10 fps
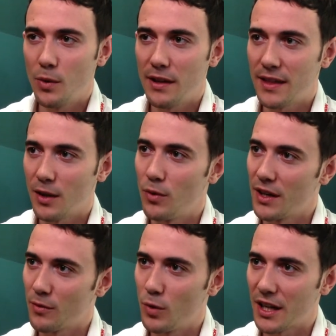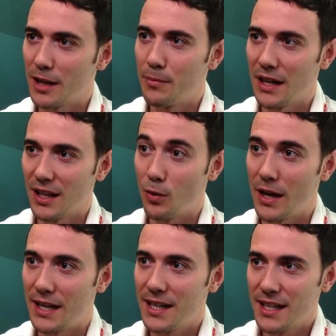we think what a, what a compelling
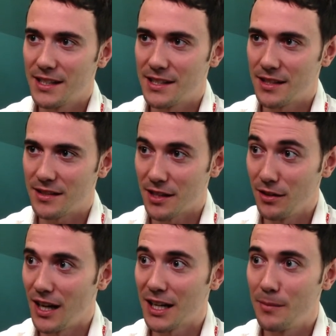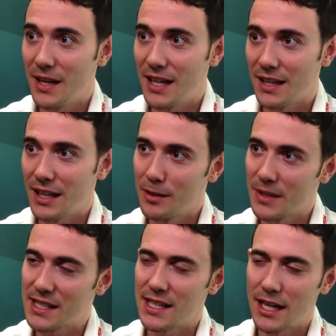way to, to lock them in, get
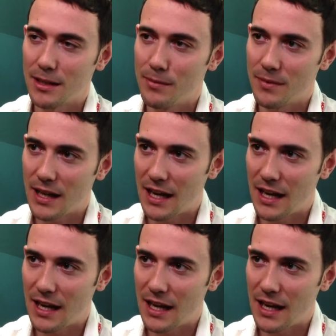them excited,